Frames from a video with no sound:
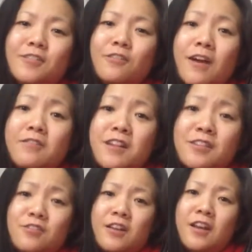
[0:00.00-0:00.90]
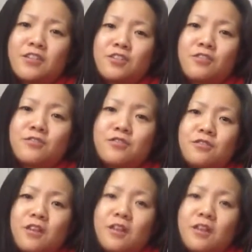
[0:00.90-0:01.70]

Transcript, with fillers: You know how yesterday I showed you,